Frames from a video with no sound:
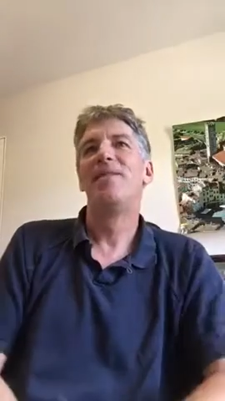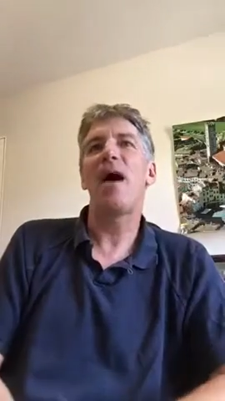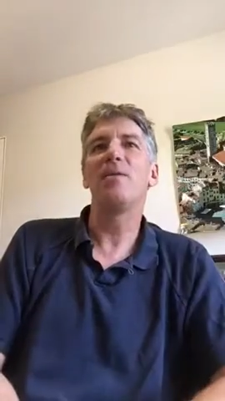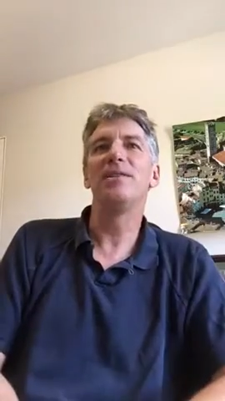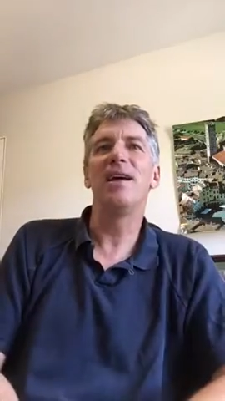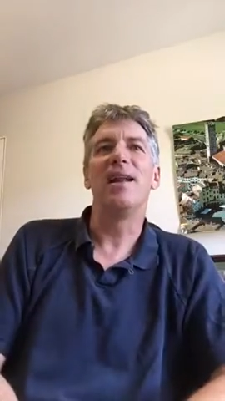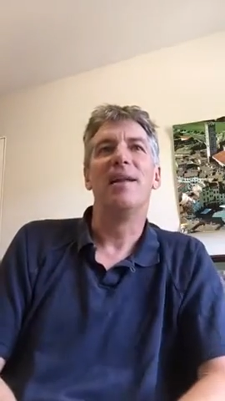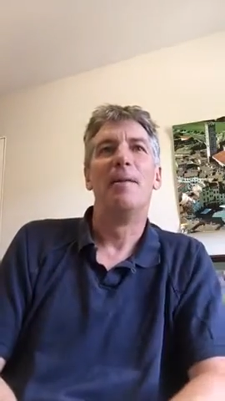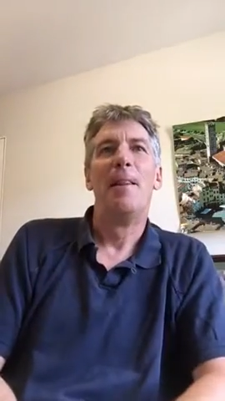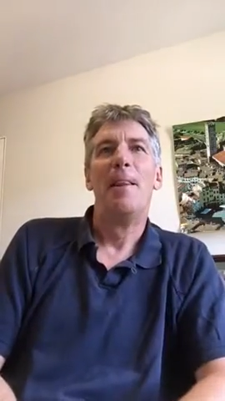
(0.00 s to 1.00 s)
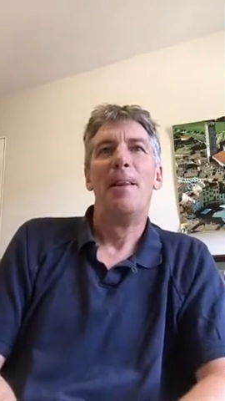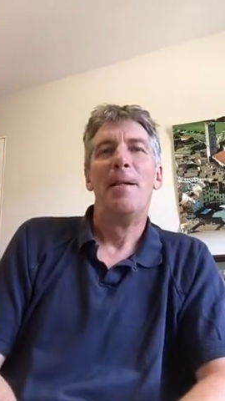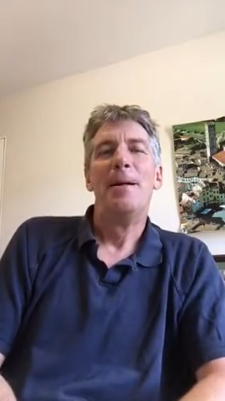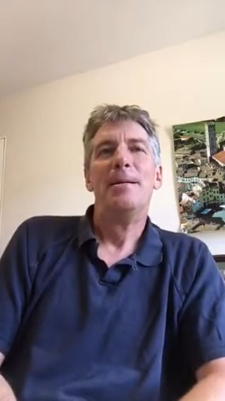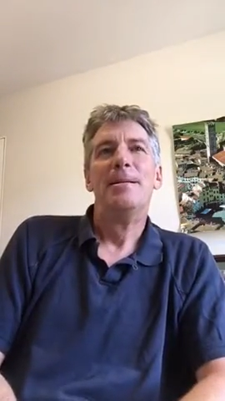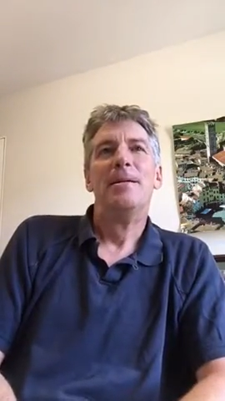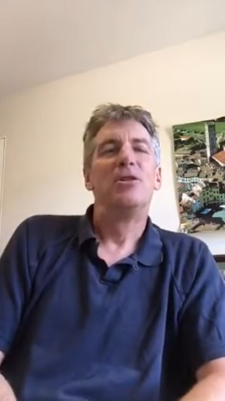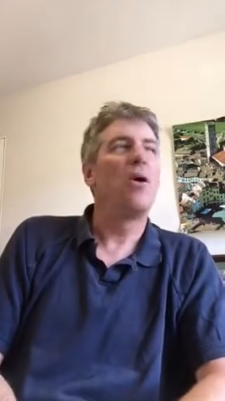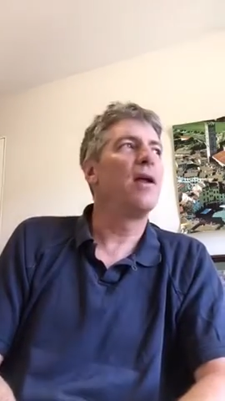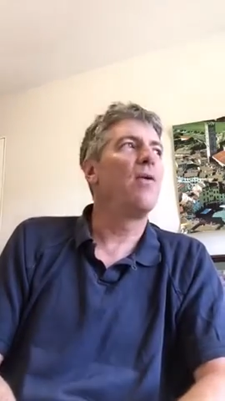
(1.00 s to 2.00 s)
That was it.
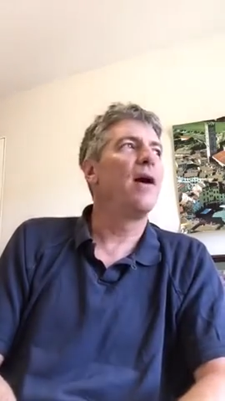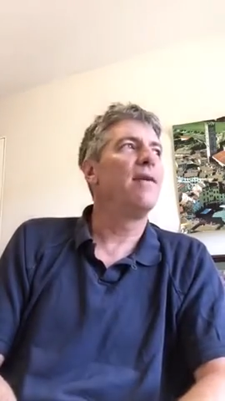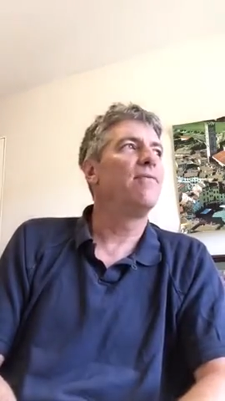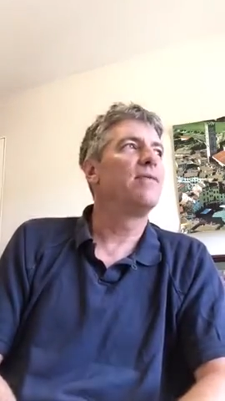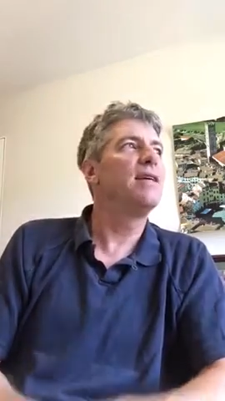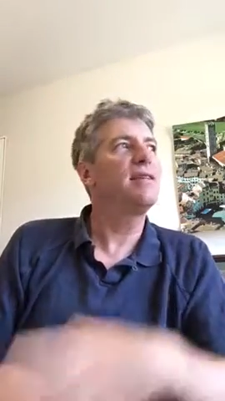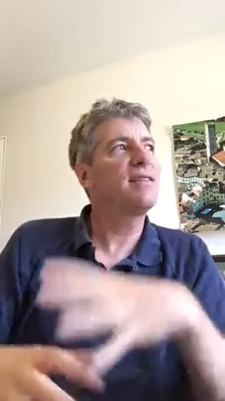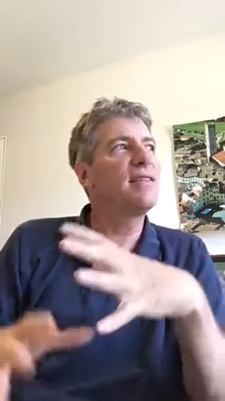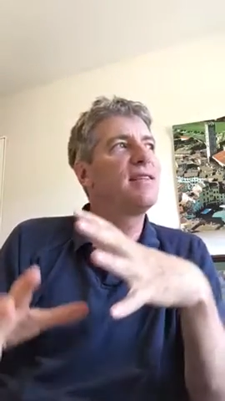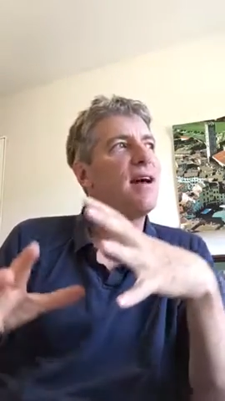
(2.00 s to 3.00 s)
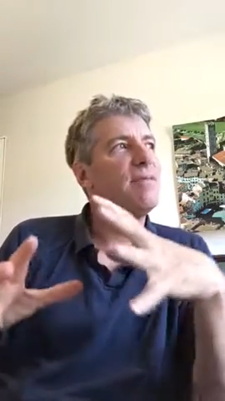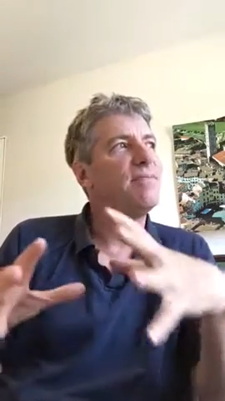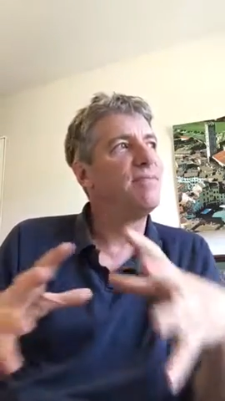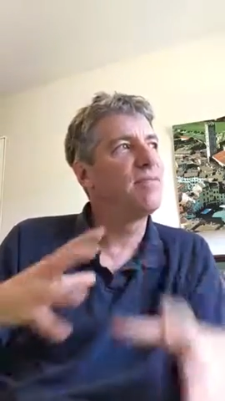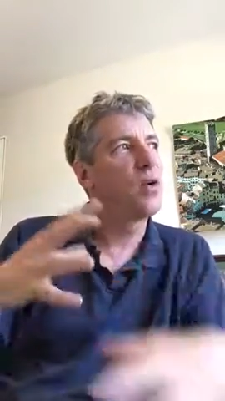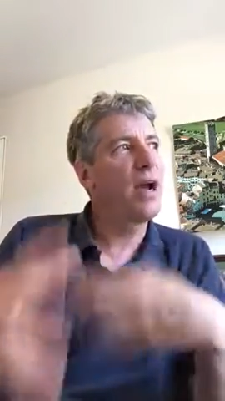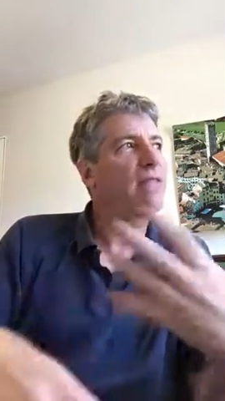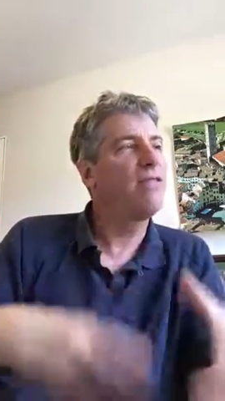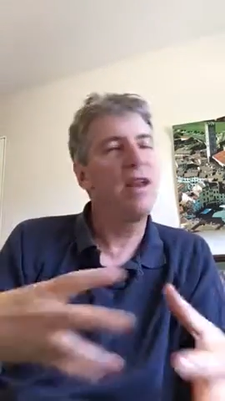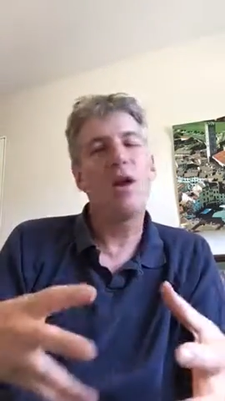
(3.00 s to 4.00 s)
So anyway, this is a
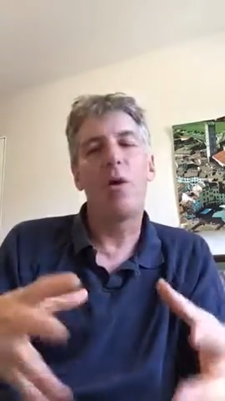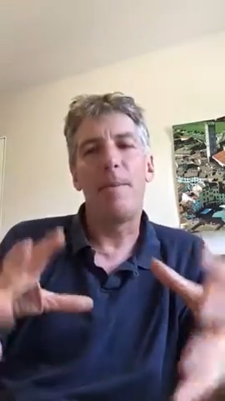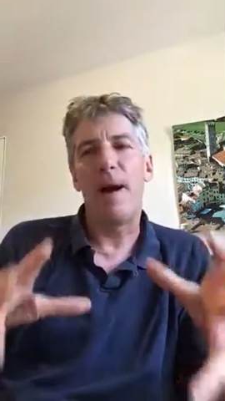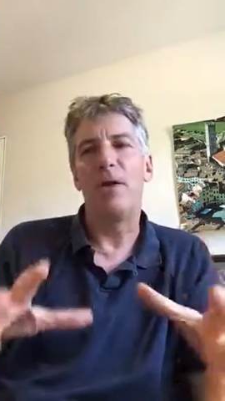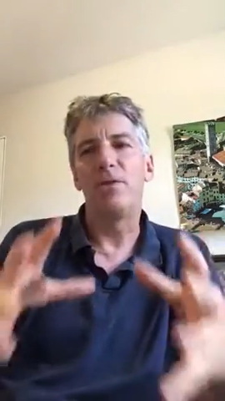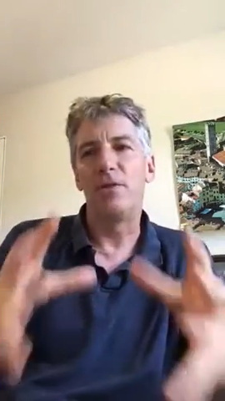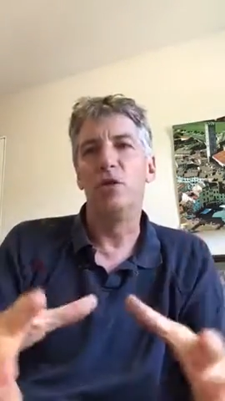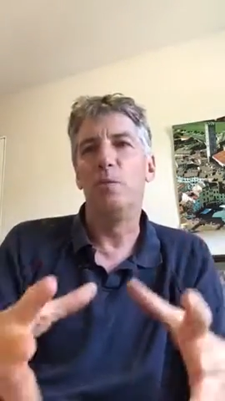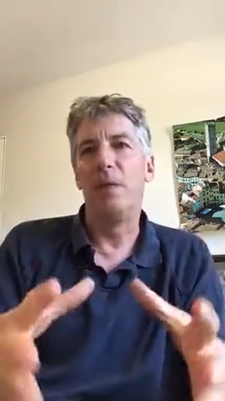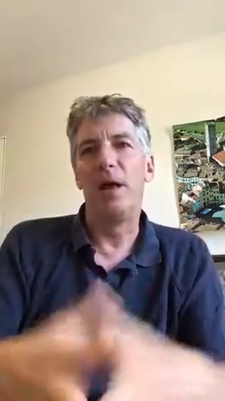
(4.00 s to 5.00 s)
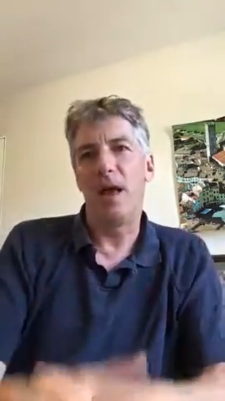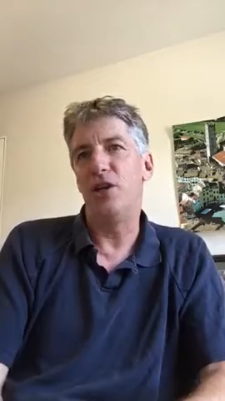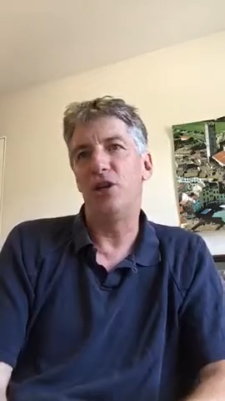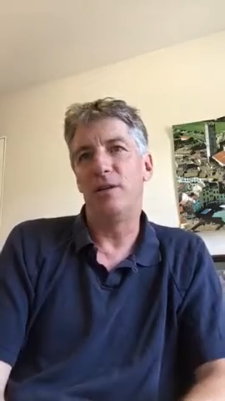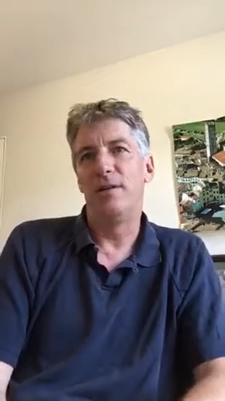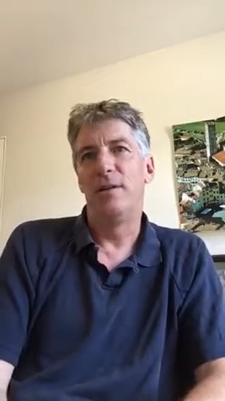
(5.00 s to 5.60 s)
quick video about duplication.